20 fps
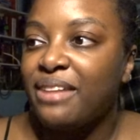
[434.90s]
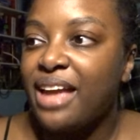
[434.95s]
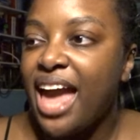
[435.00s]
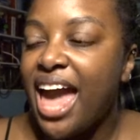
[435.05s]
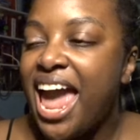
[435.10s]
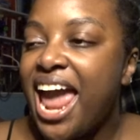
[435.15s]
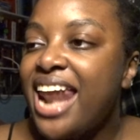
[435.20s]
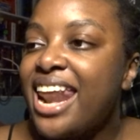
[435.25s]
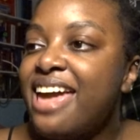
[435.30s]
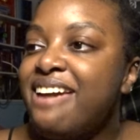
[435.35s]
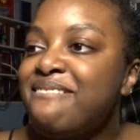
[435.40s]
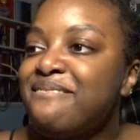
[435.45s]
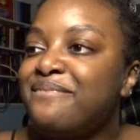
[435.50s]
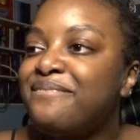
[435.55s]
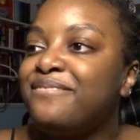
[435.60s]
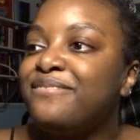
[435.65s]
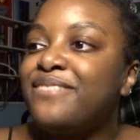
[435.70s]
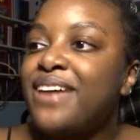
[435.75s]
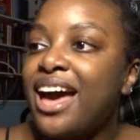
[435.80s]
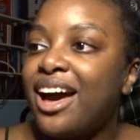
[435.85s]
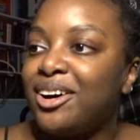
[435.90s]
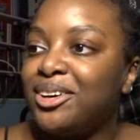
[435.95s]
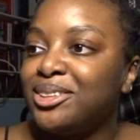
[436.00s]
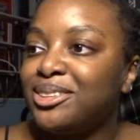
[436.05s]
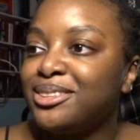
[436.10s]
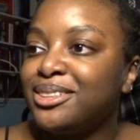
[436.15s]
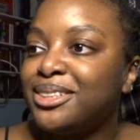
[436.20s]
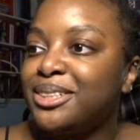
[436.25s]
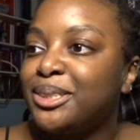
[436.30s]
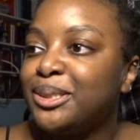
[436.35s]
And it
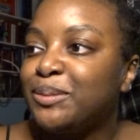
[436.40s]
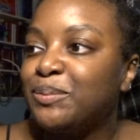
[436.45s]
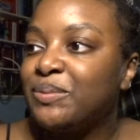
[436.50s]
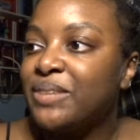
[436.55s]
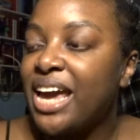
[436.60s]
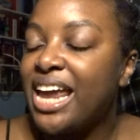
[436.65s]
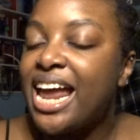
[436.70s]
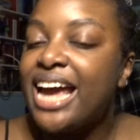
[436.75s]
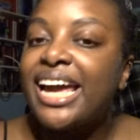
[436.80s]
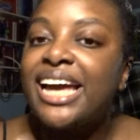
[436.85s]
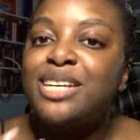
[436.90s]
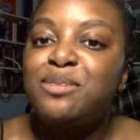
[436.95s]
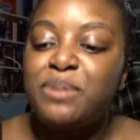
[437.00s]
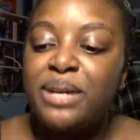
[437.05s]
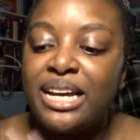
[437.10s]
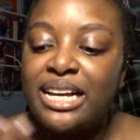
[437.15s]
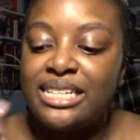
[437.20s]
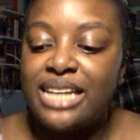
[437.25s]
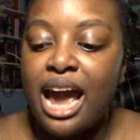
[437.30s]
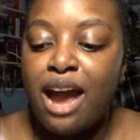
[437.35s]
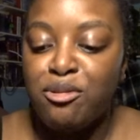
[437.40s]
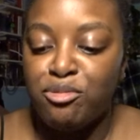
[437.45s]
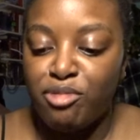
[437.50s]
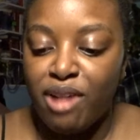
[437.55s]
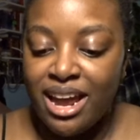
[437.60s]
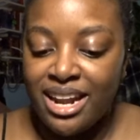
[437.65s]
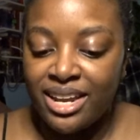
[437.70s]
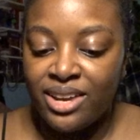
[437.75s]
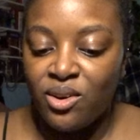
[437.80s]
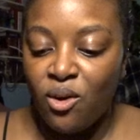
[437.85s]
felt, and I guess because I
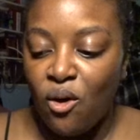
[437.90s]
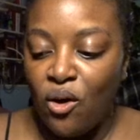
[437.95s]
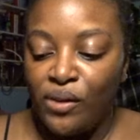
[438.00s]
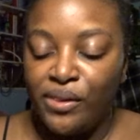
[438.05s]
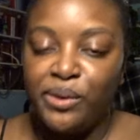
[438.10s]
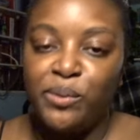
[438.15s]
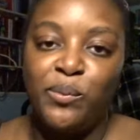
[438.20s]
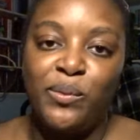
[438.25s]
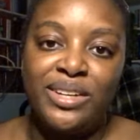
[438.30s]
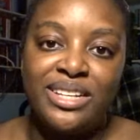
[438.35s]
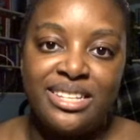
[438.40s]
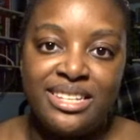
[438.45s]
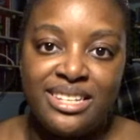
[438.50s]
read it all in one